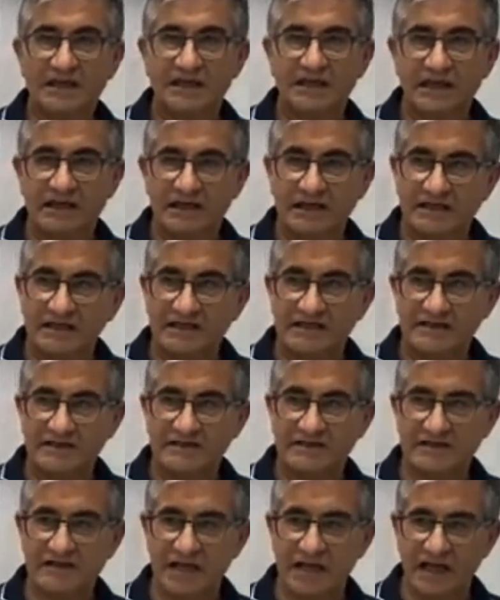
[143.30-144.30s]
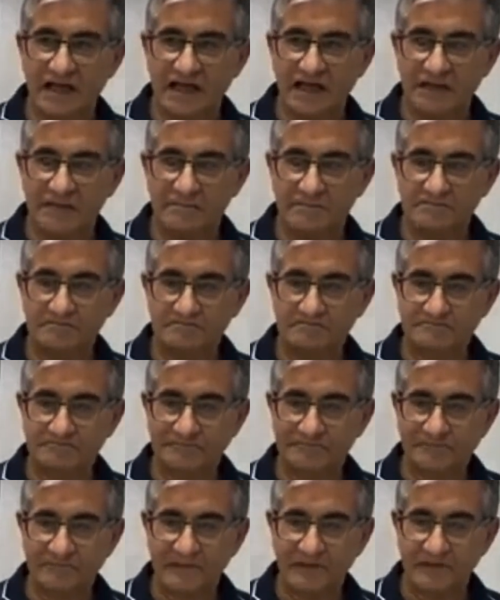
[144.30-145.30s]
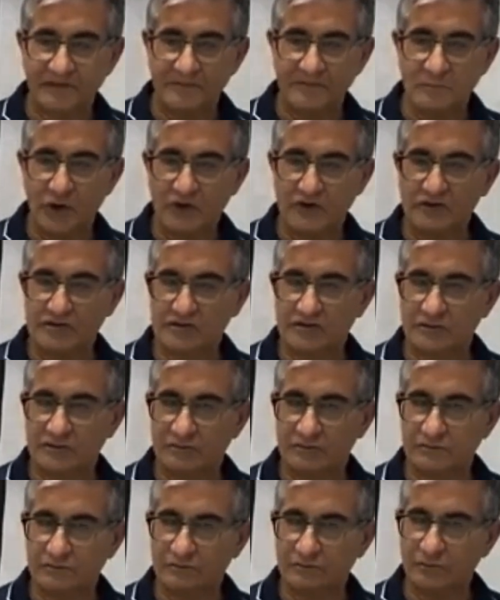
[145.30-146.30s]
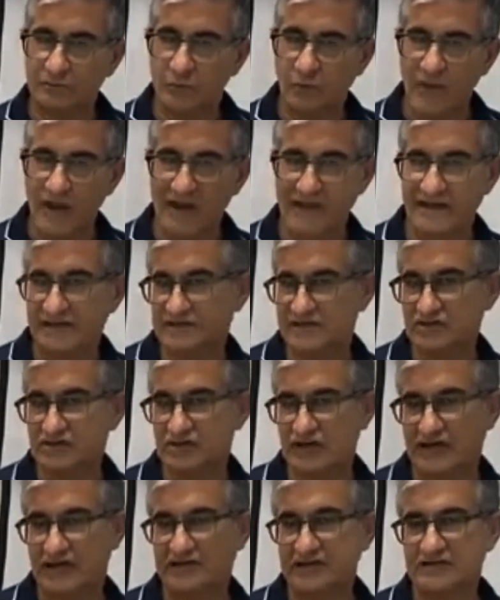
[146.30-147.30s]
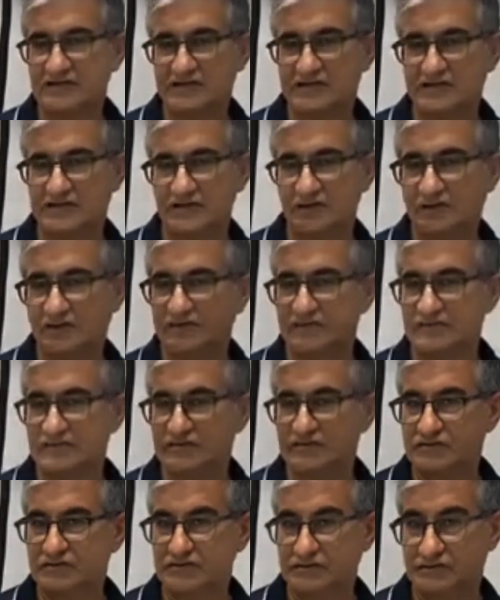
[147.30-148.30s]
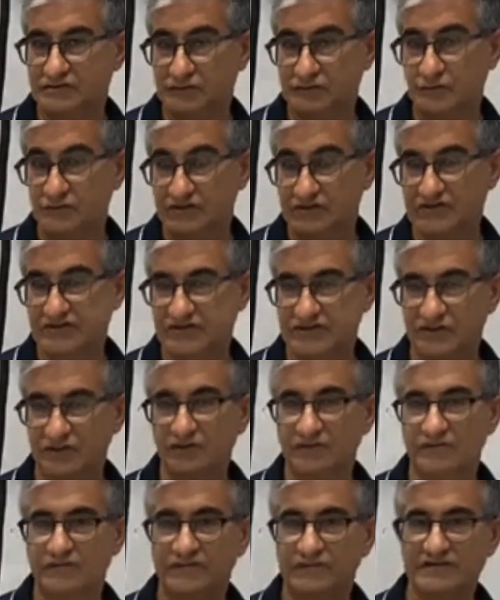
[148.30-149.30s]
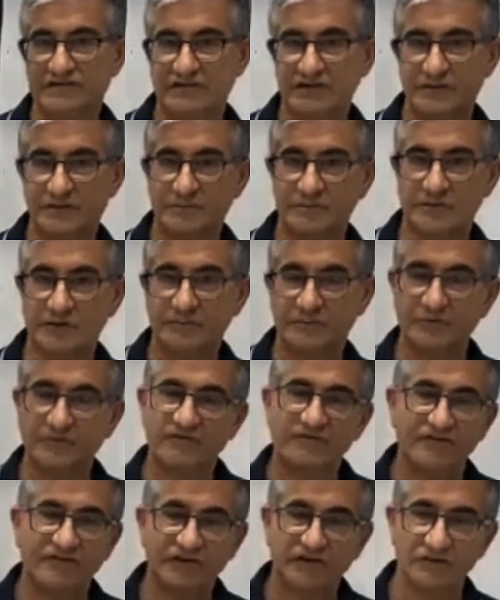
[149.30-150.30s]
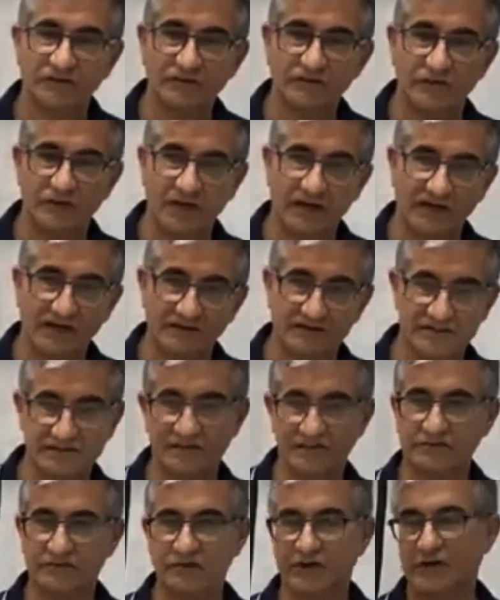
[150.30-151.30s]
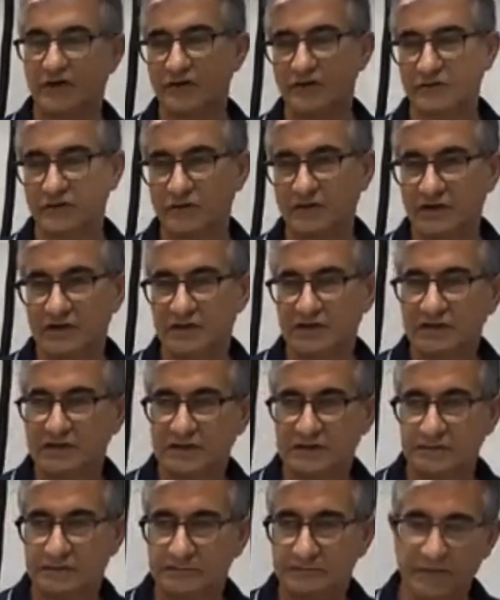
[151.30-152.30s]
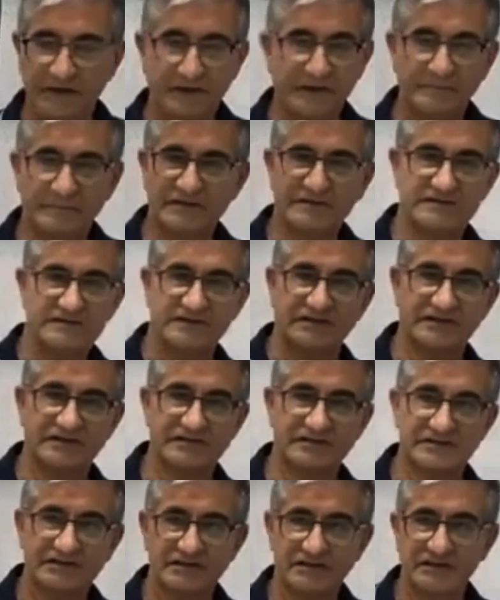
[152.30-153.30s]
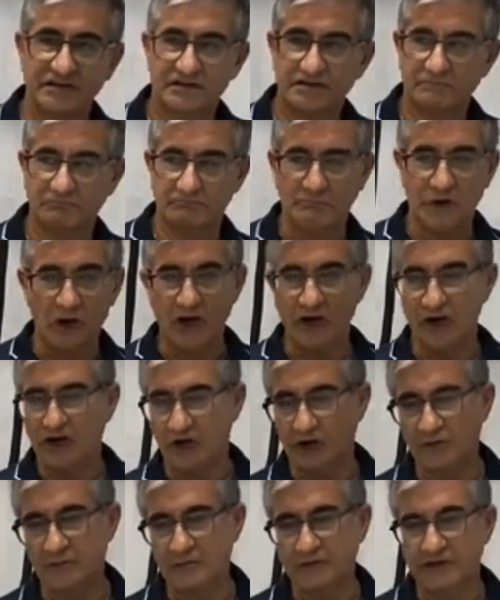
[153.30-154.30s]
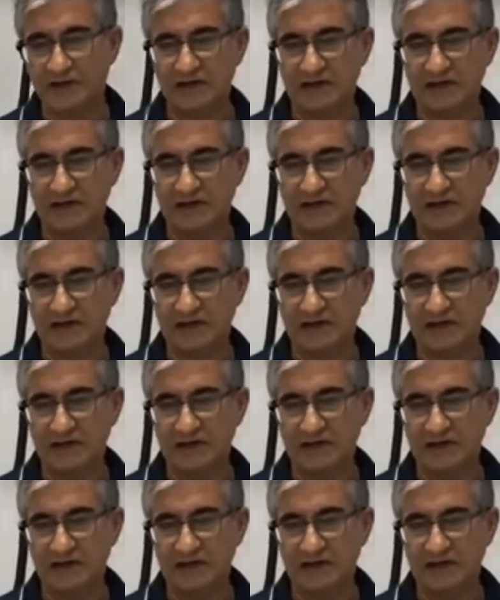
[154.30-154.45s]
It is. The modern way has changed. There's a lot of do-it-yourself, so people feel like Xero, Better Business, MYOB.